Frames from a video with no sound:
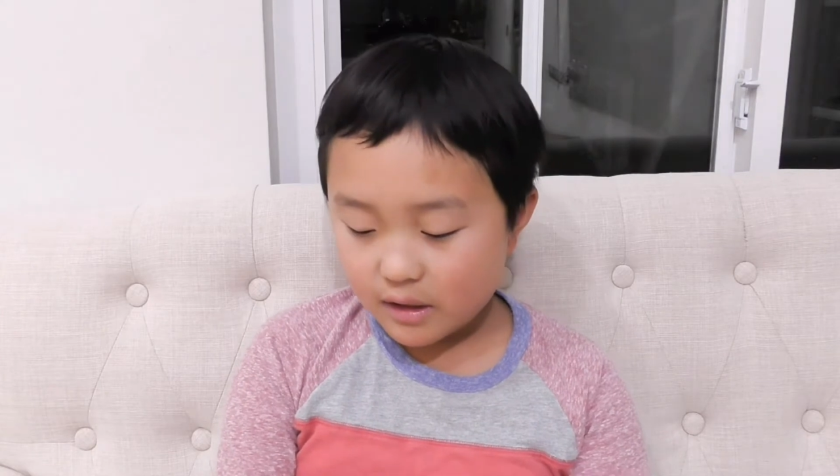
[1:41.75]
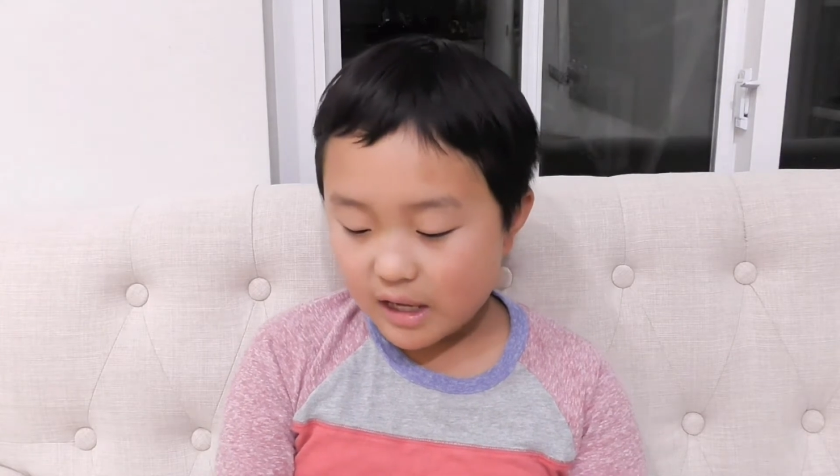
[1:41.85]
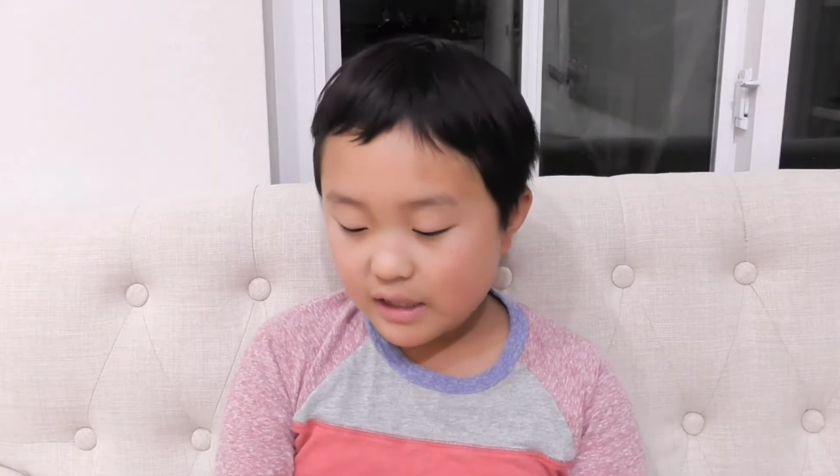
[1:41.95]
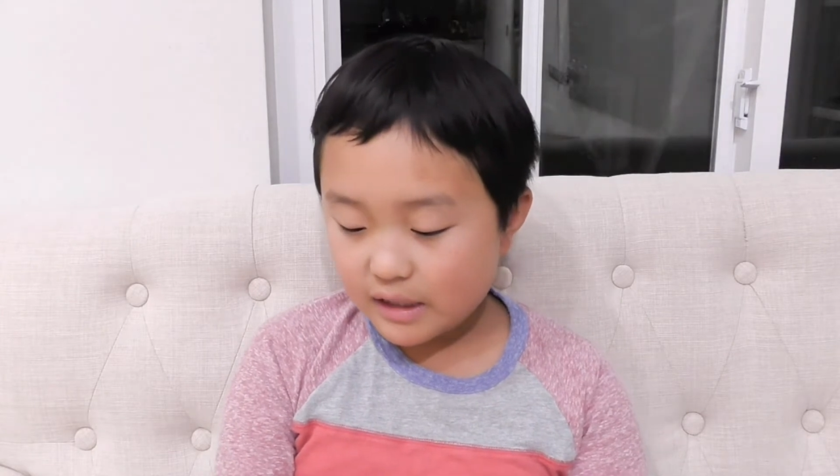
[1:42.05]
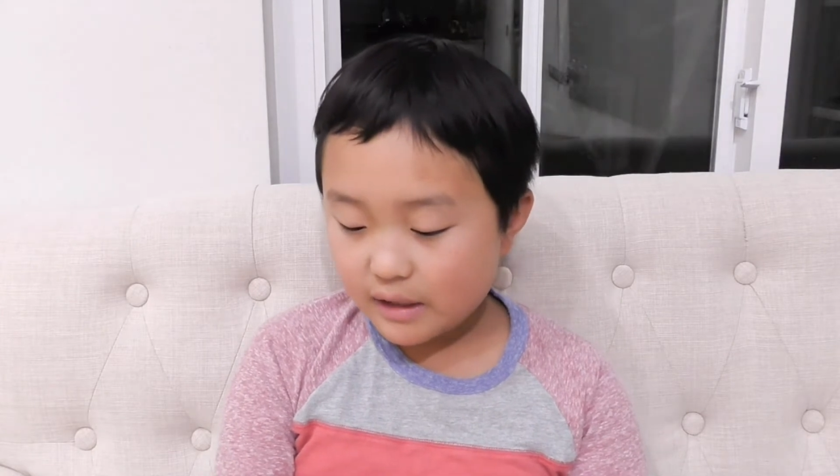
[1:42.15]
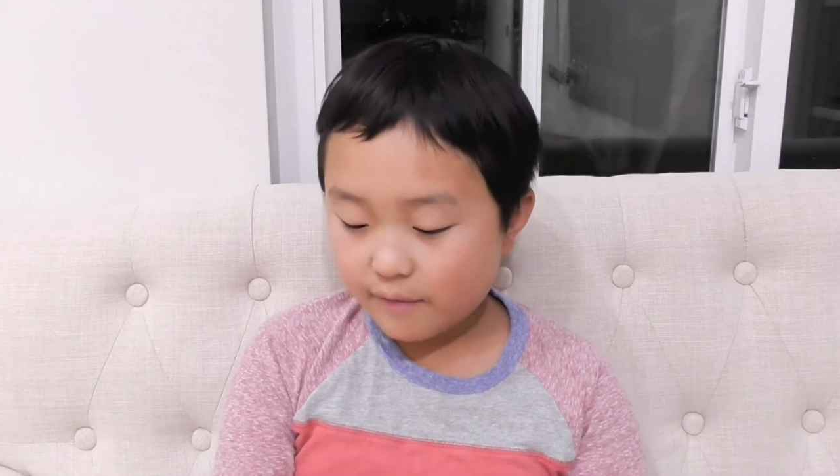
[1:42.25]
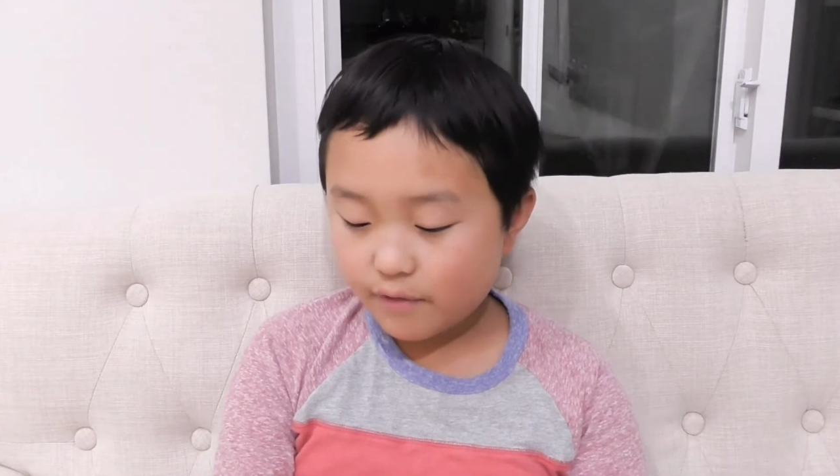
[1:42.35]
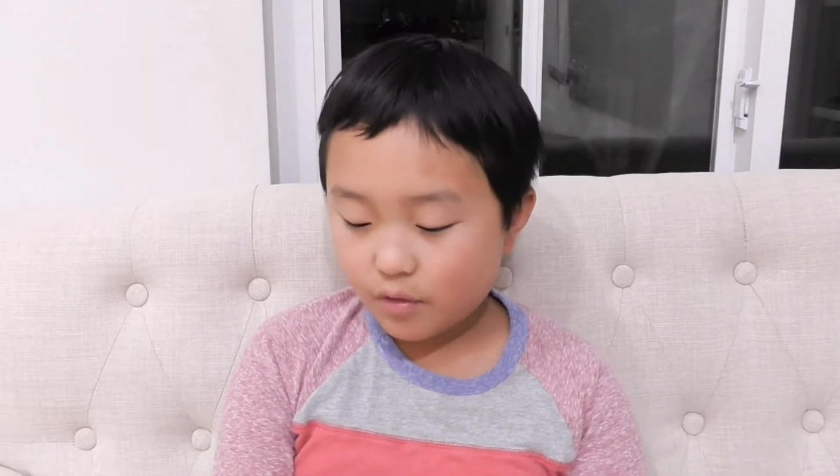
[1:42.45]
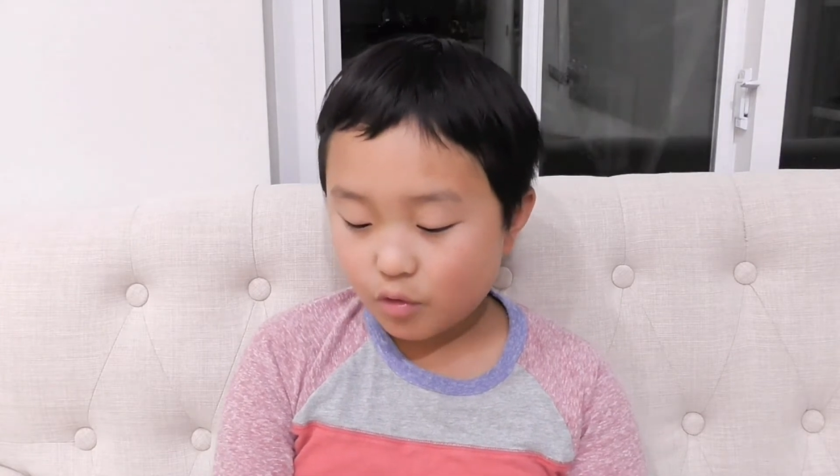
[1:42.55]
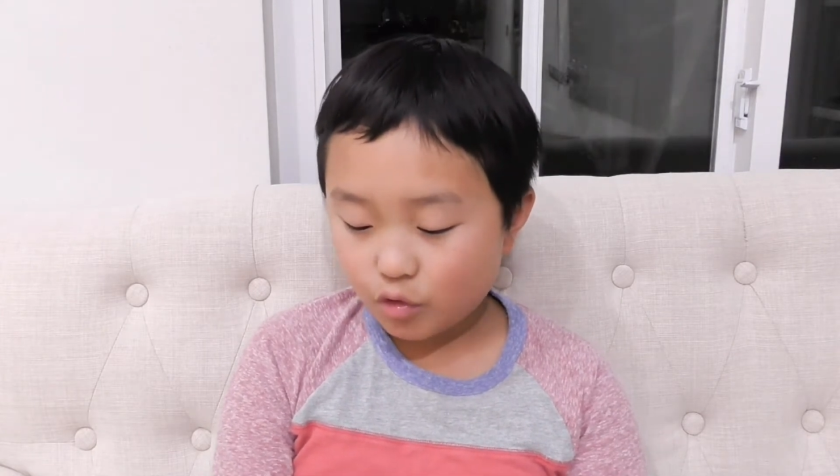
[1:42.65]
he did it
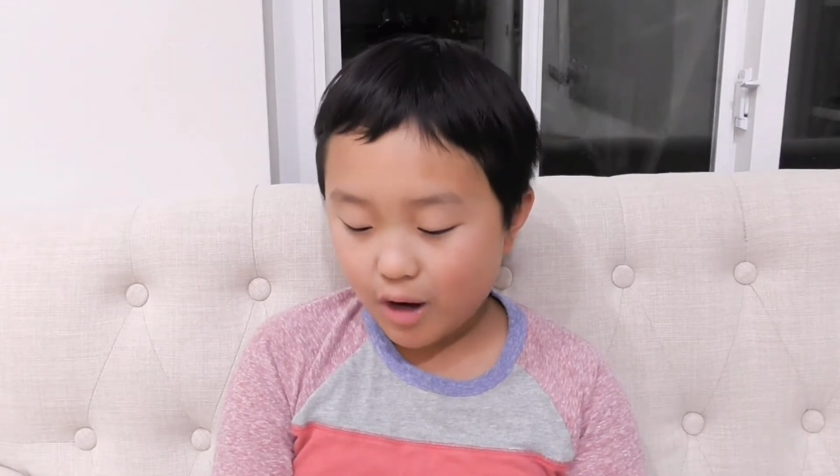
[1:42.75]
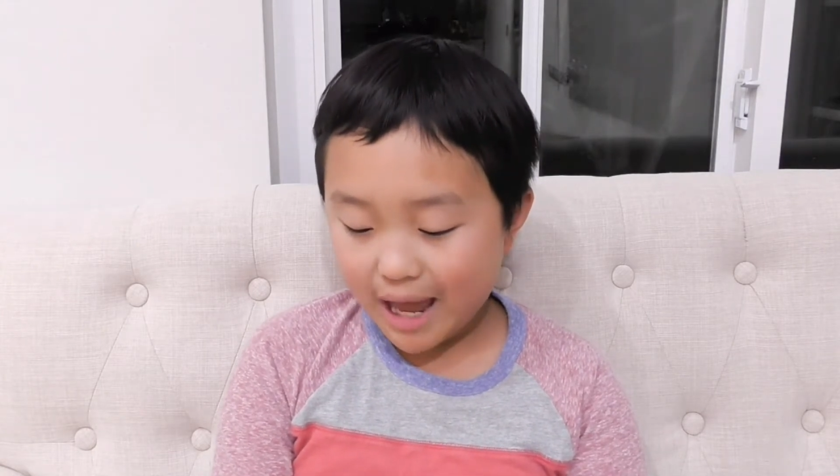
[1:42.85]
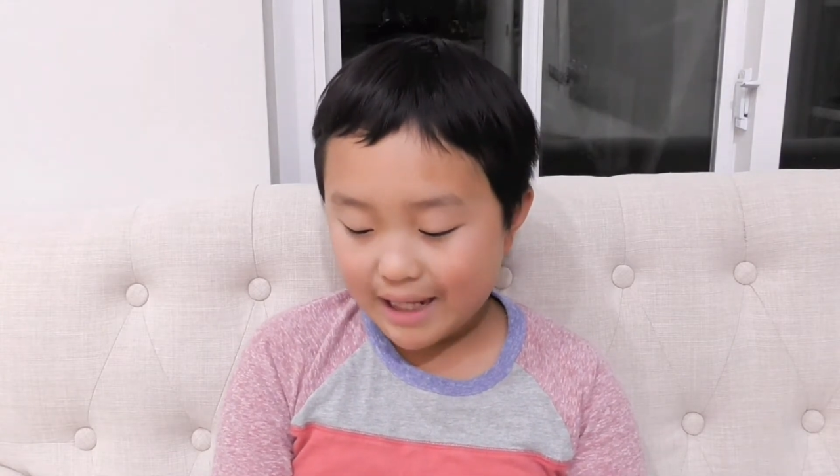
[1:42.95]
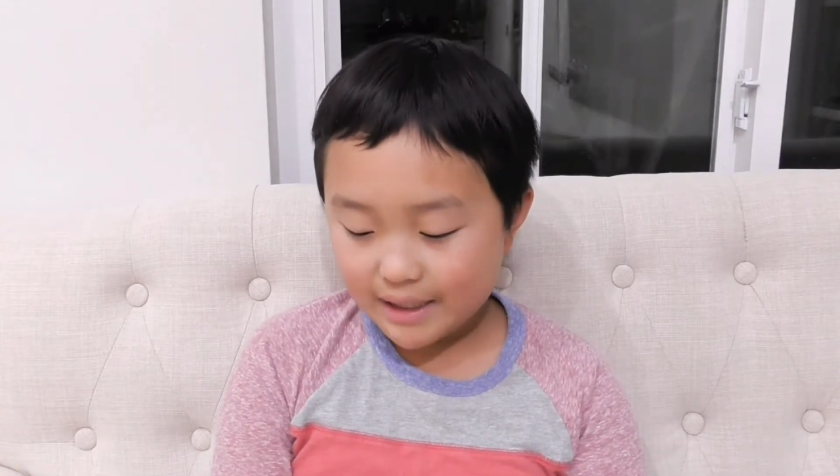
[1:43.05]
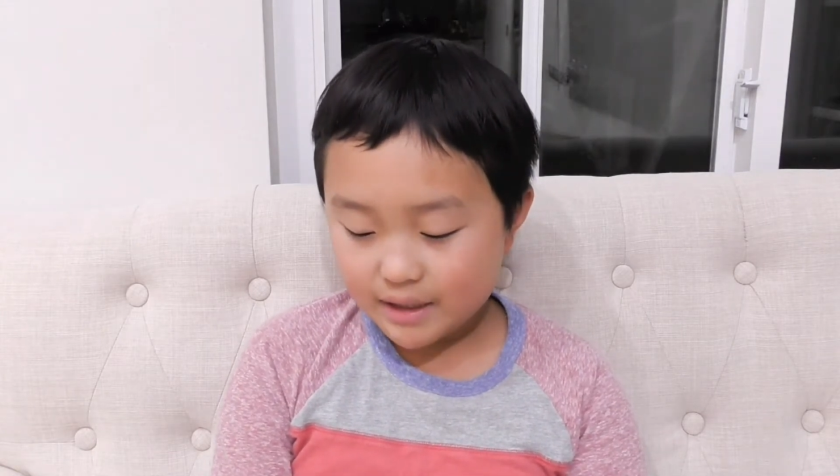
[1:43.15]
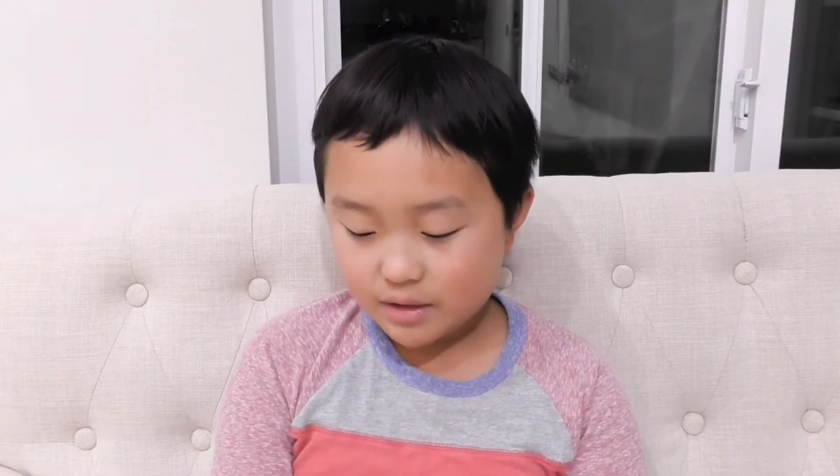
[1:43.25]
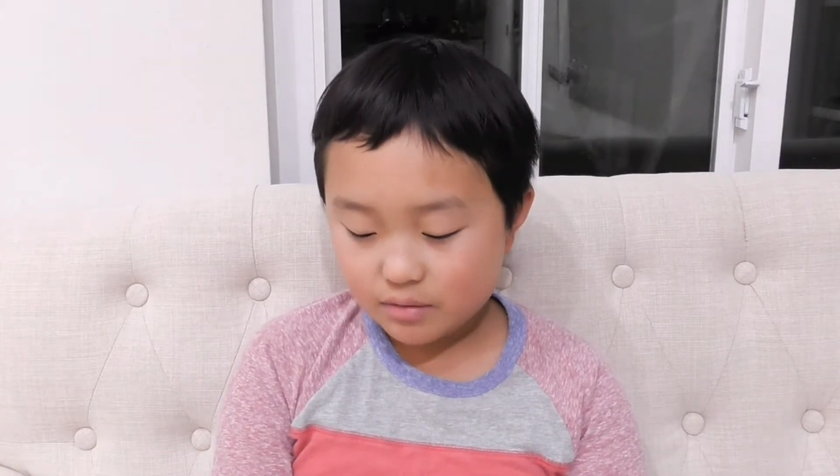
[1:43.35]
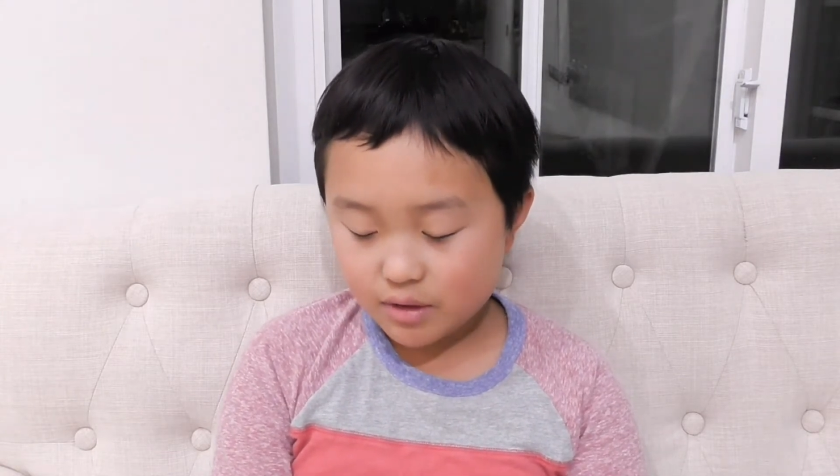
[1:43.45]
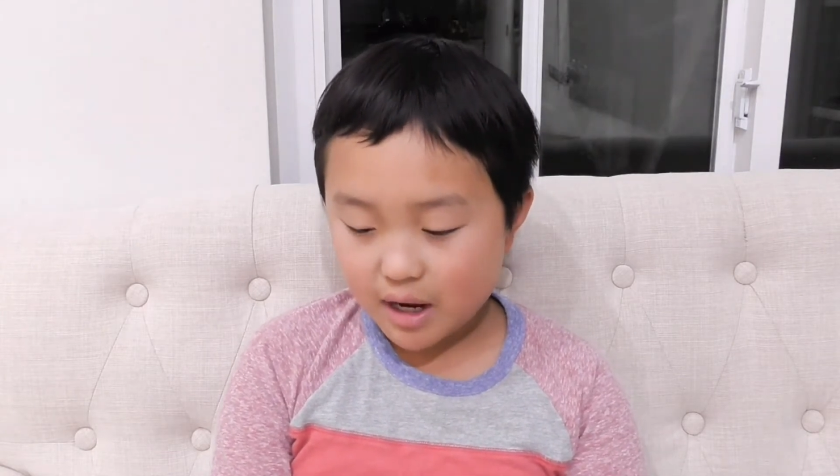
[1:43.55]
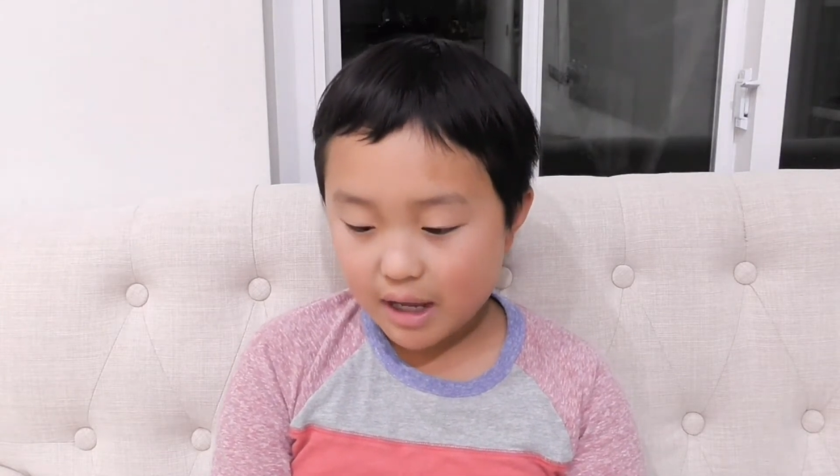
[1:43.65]
for rent,
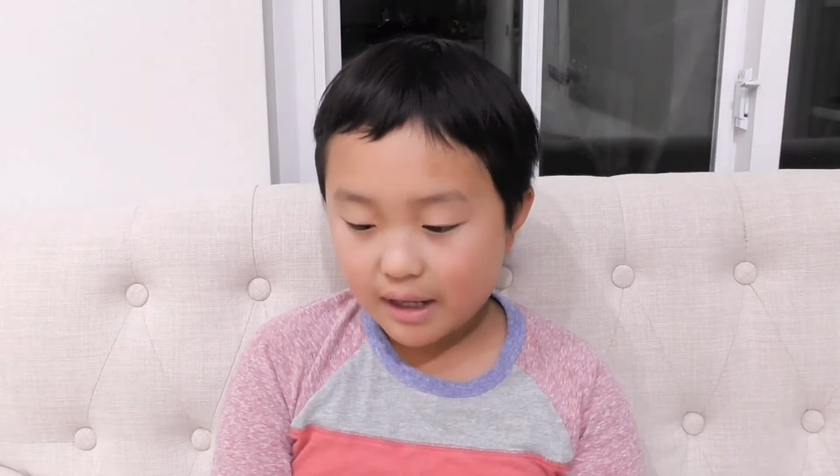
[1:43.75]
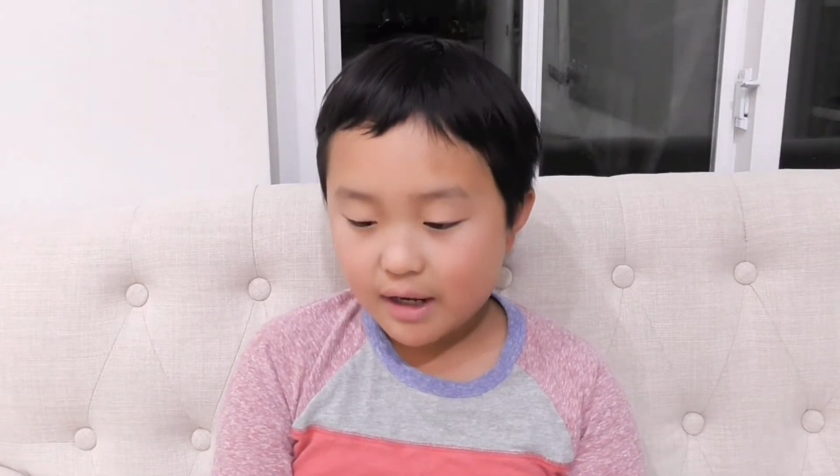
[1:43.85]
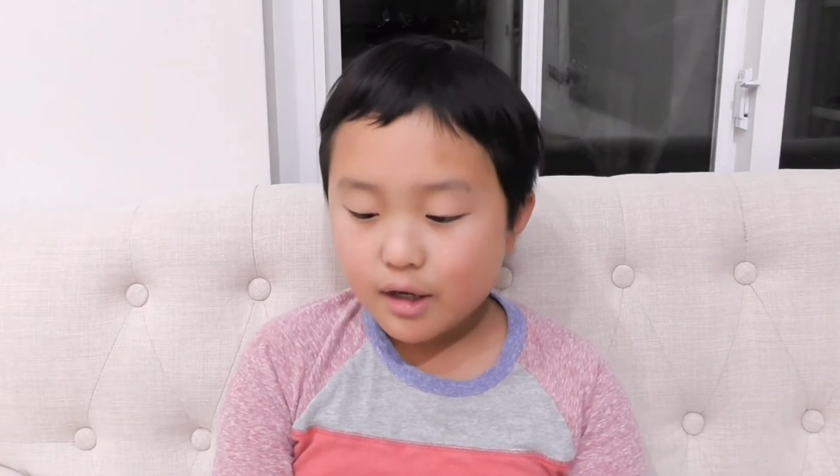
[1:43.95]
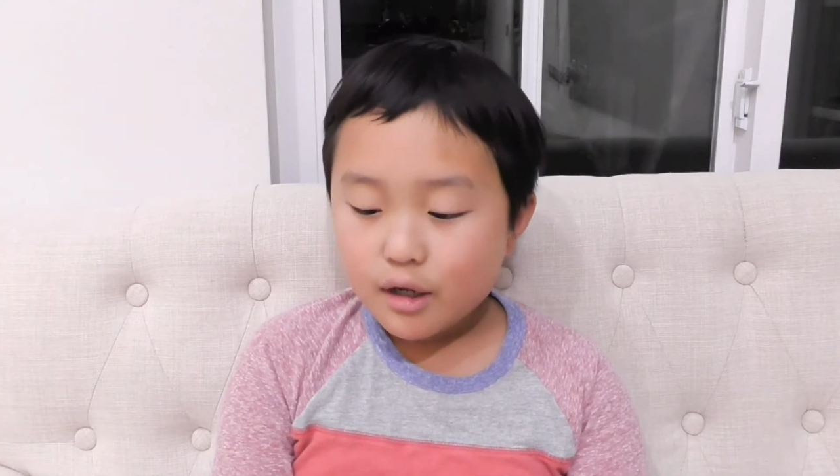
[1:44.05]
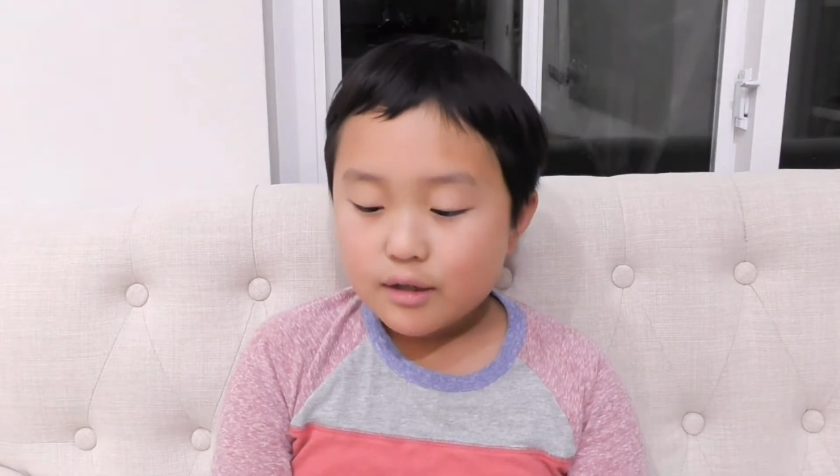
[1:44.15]
right?